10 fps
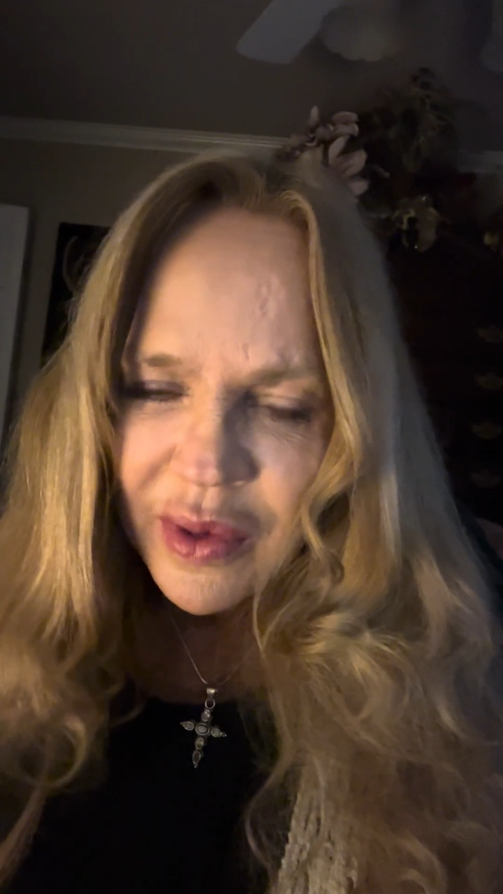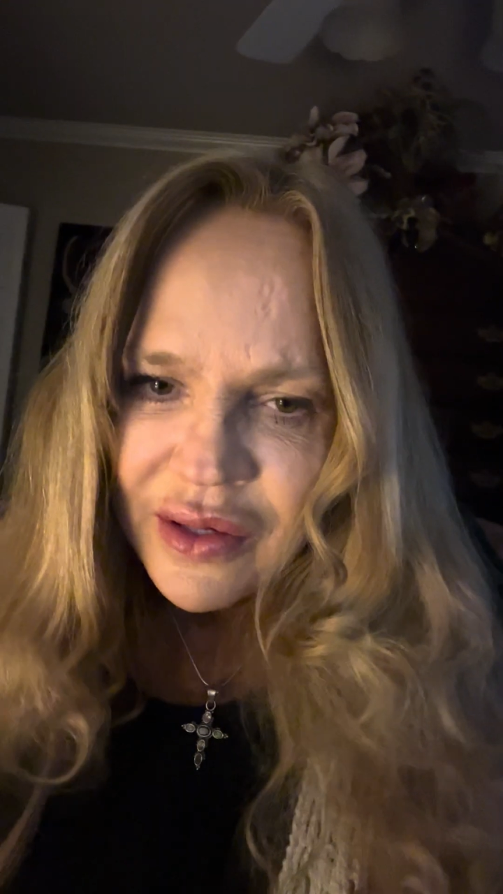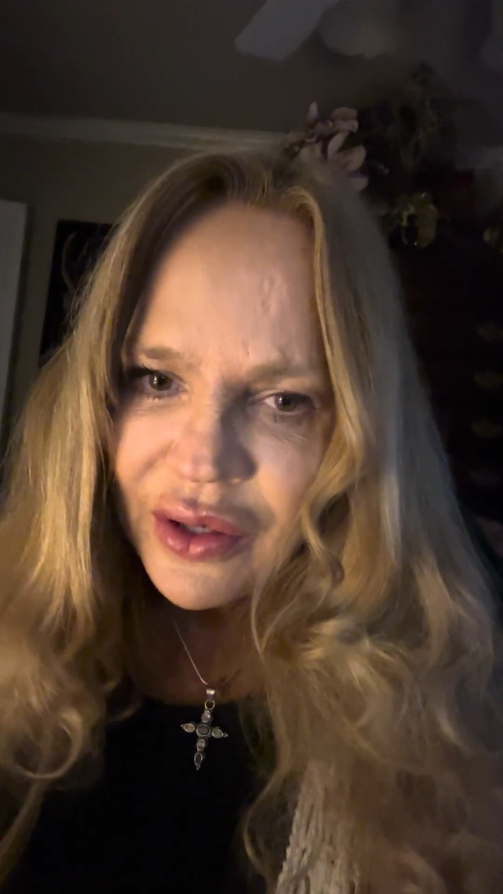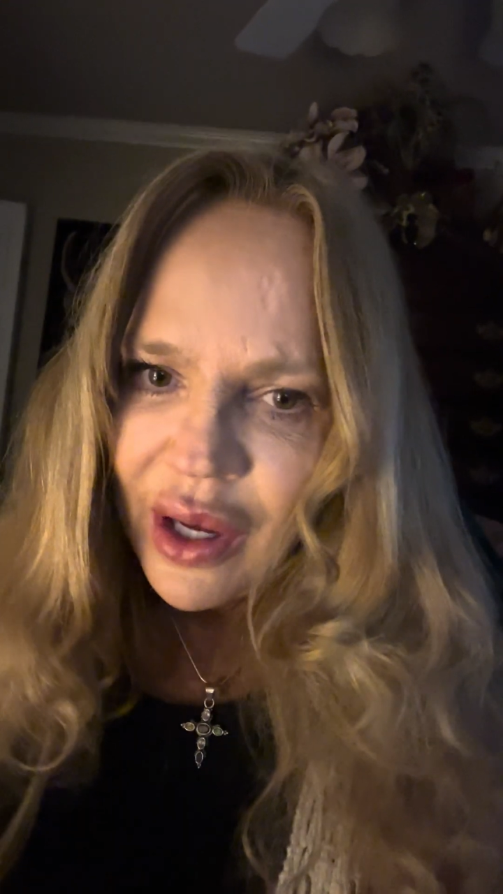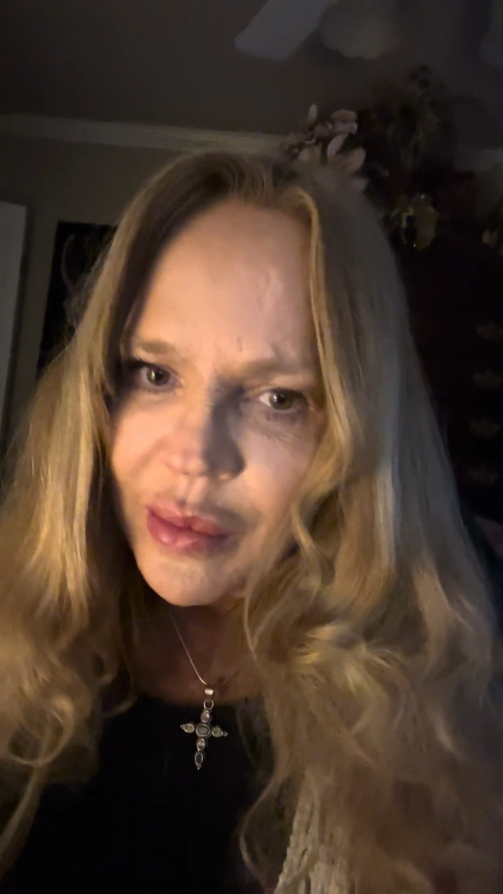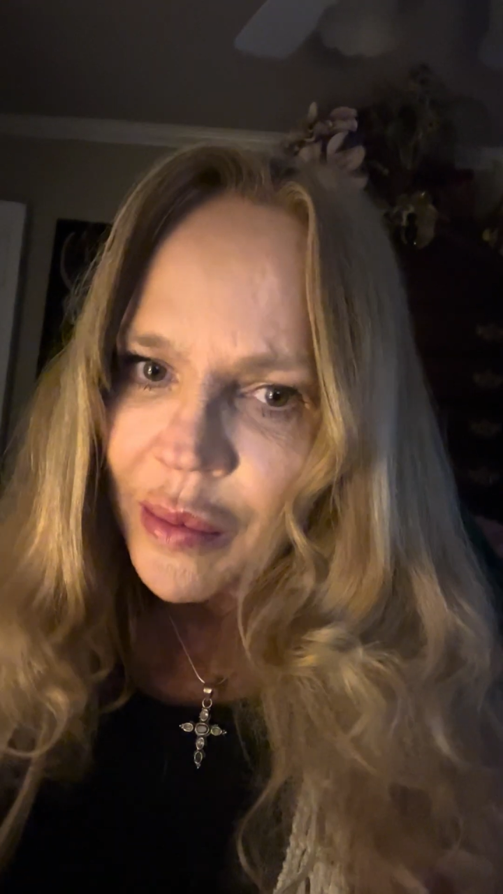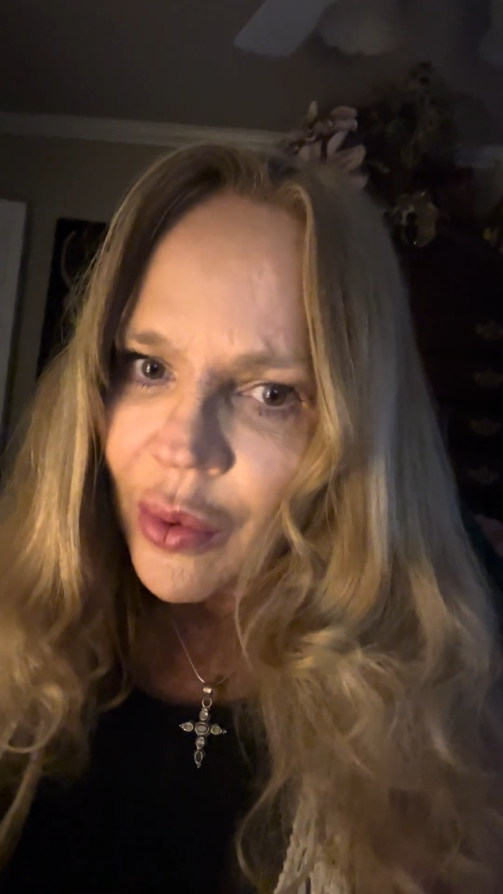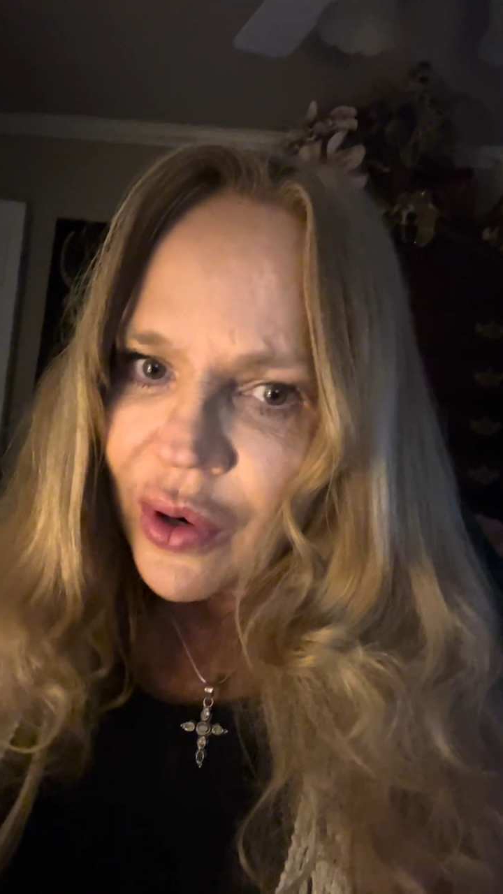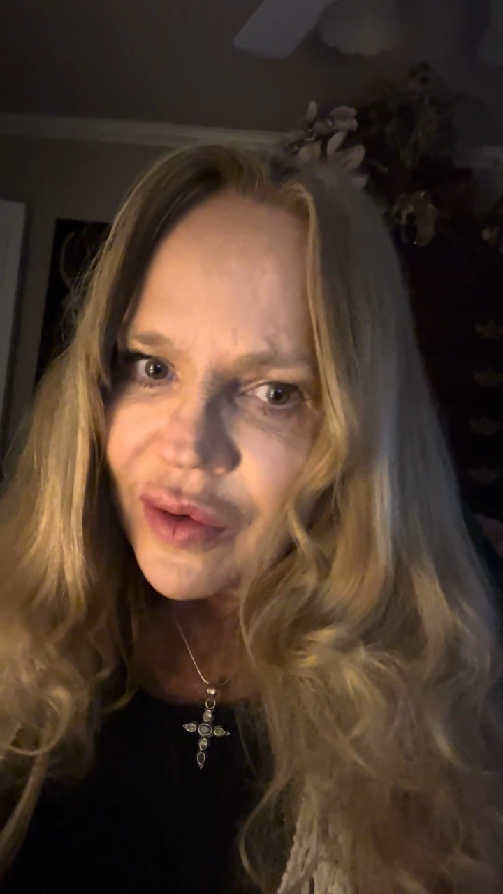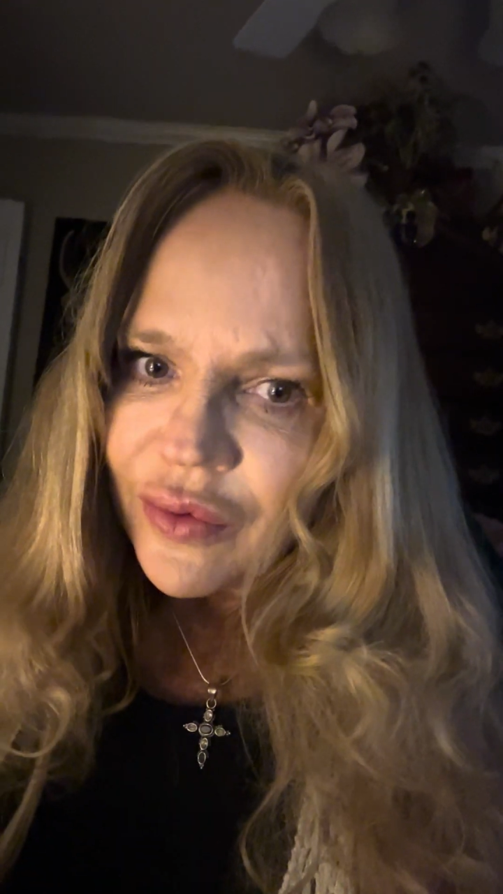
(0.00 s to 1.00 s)
I still got my
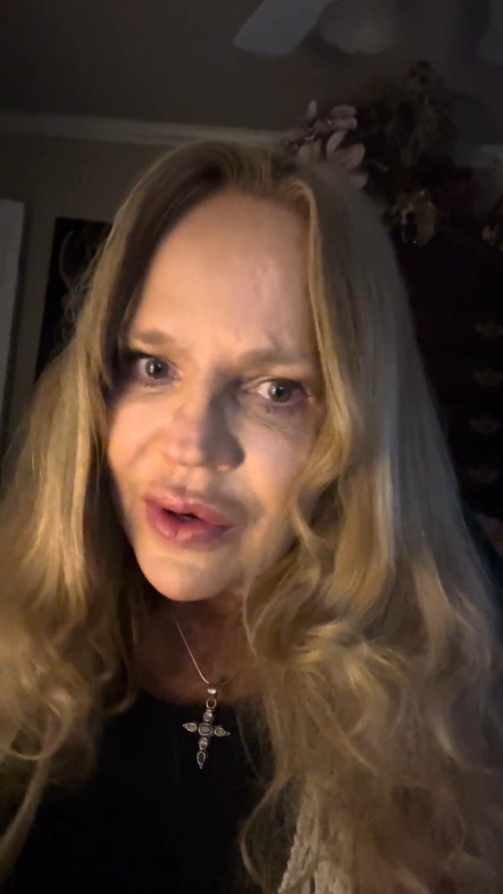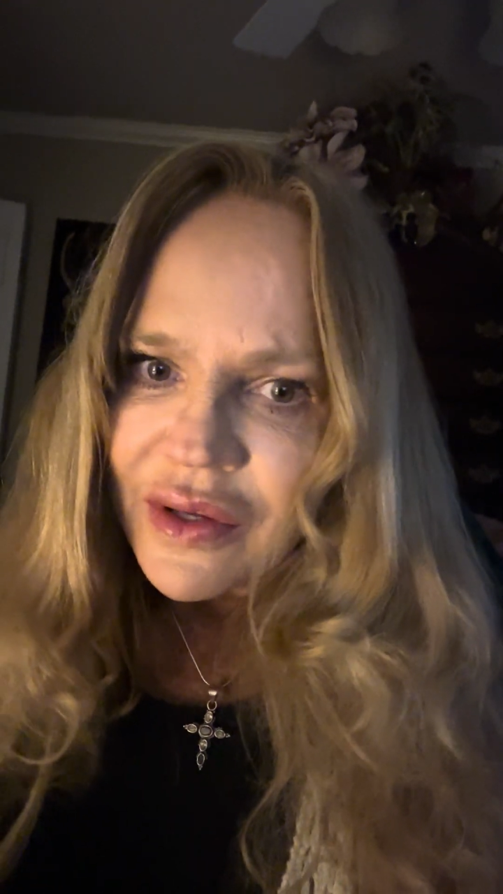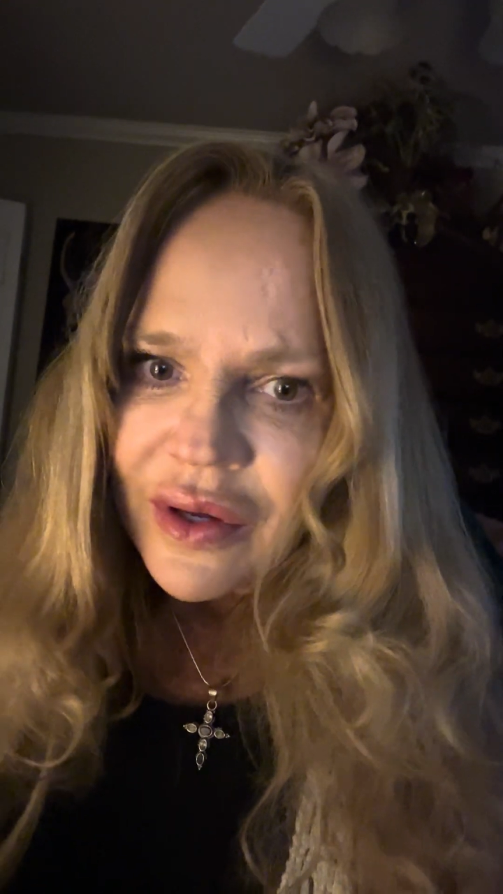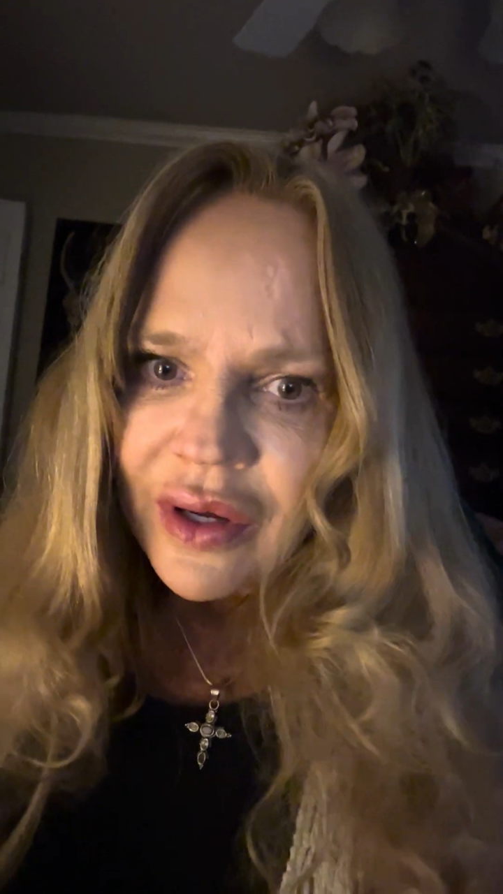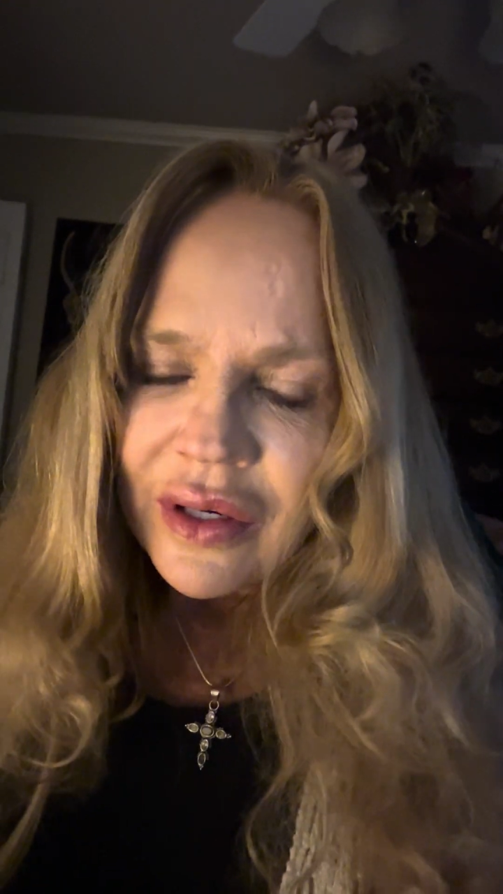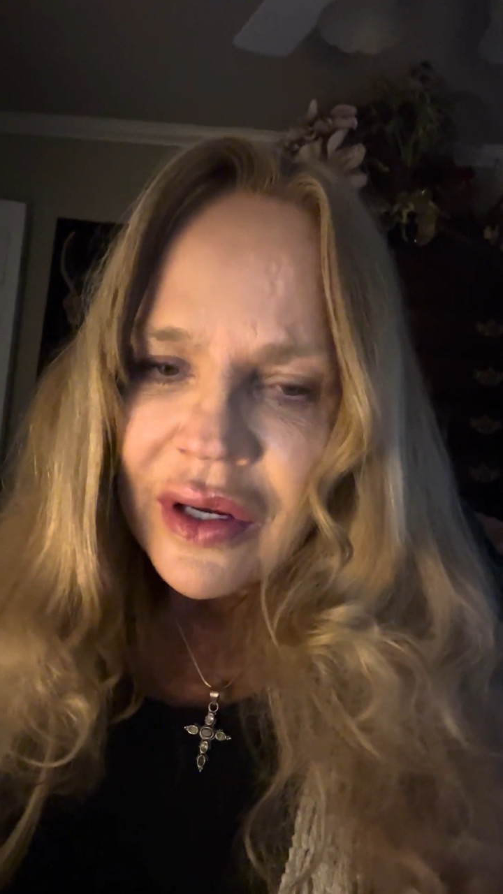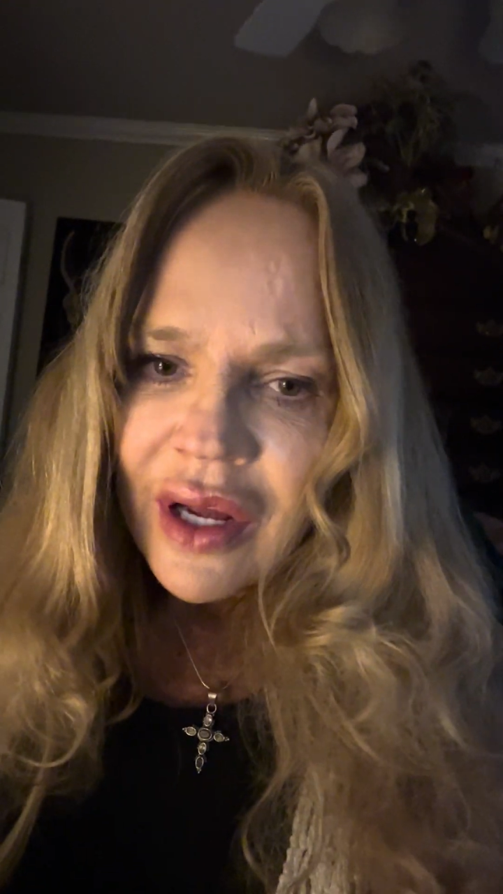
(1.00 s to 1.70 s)
morning voice on.